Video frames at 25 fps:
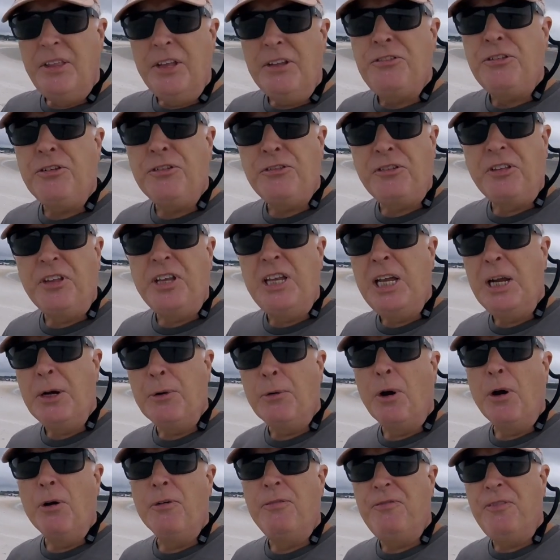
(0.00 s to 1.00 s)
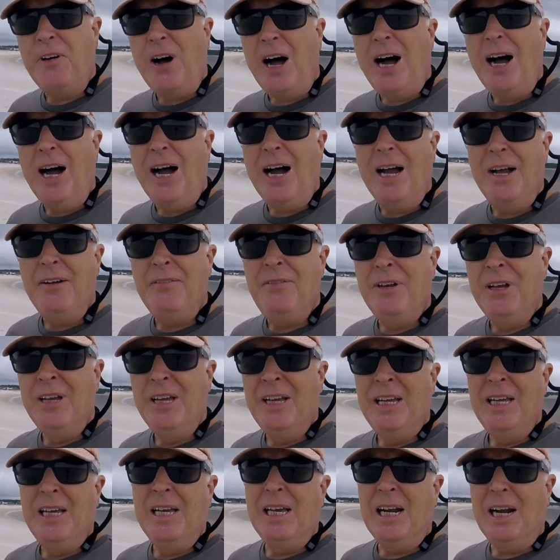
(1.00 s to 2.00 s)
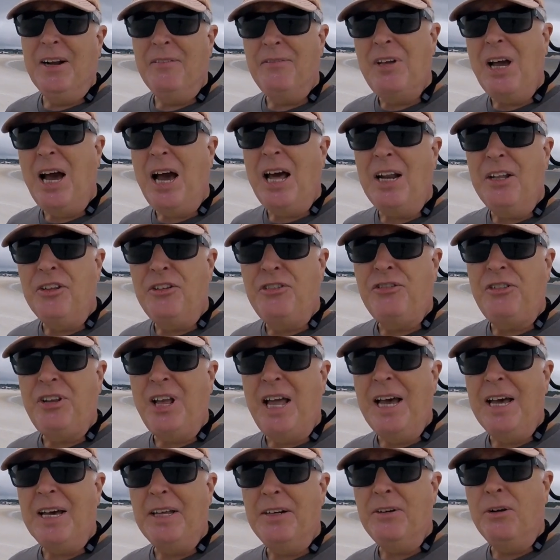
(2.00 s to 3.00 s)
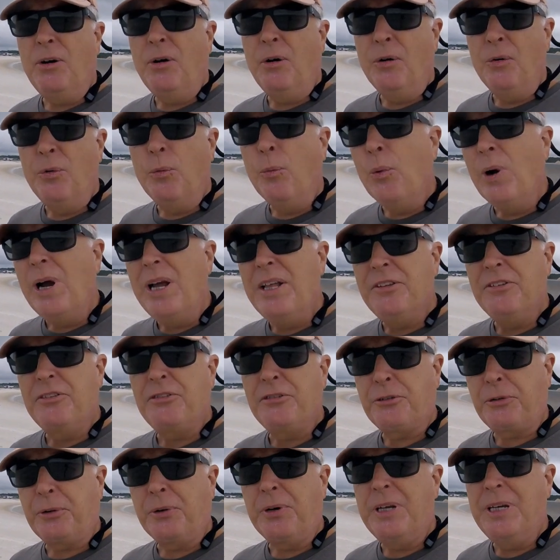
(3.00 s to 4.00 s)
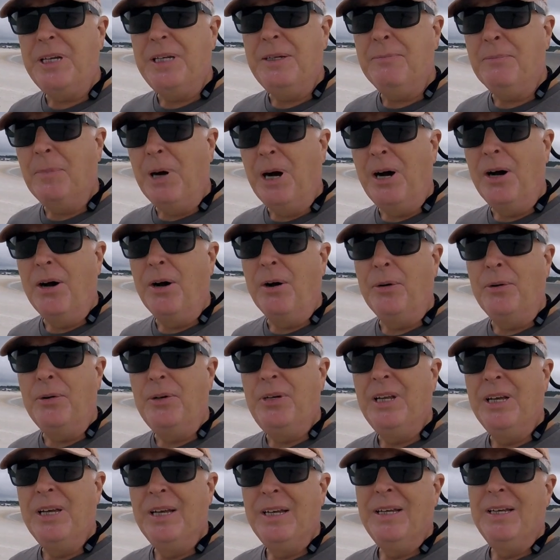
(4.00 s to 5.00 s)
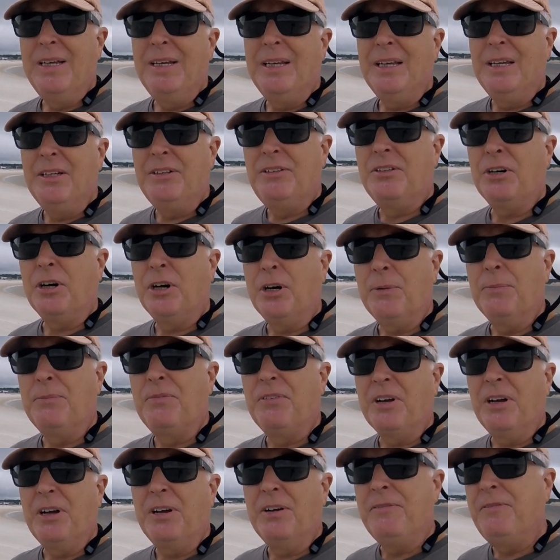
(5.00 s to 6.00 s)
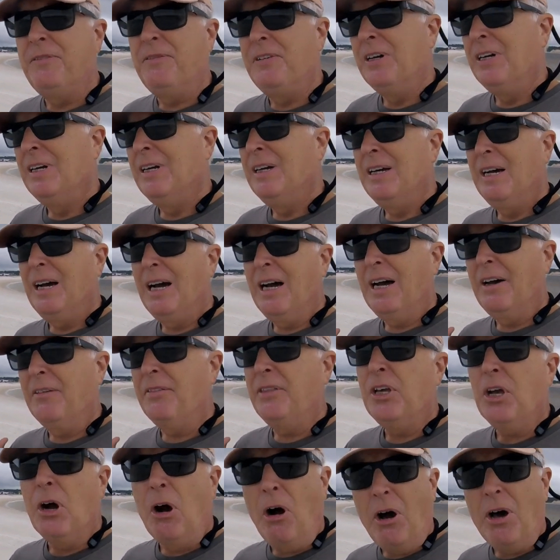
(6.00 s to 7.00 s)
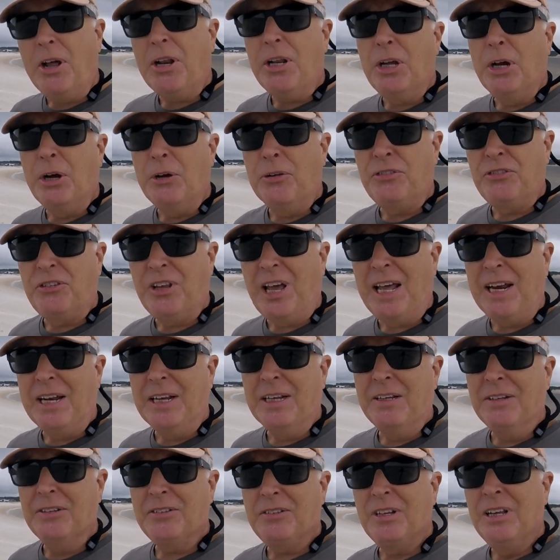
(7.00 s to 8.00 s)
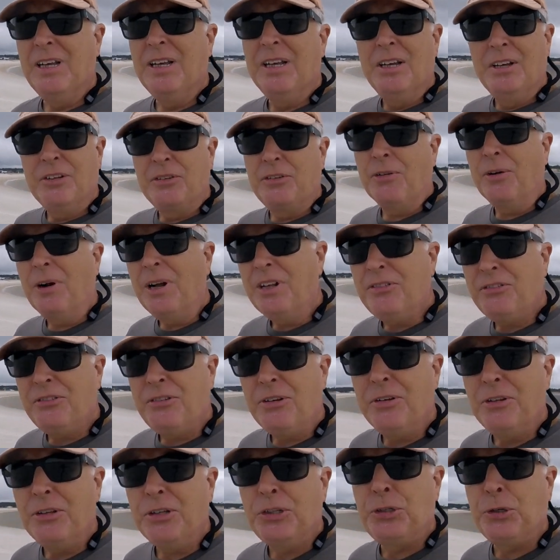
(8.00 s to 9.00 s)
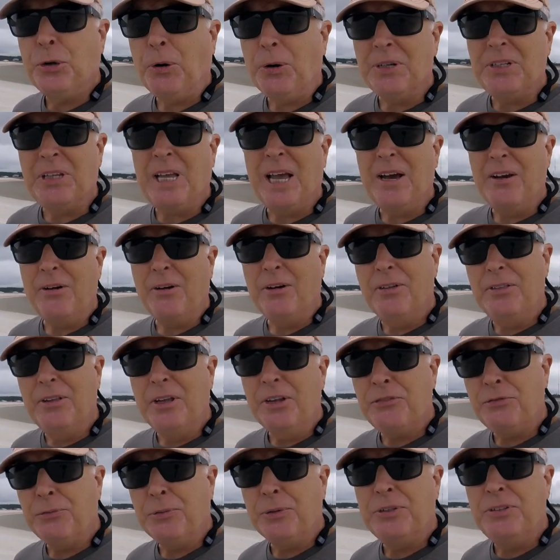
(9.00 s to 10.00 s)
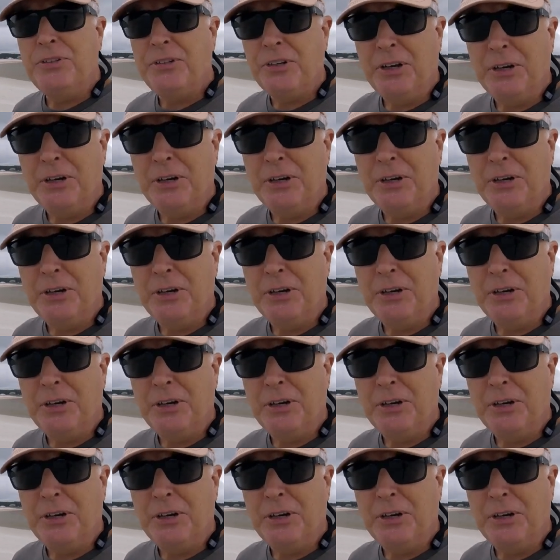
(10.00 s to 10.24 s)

This is the Hero 5, and I've got it set on windscreen mode in terms of the audio settings. So let's do the short count on this one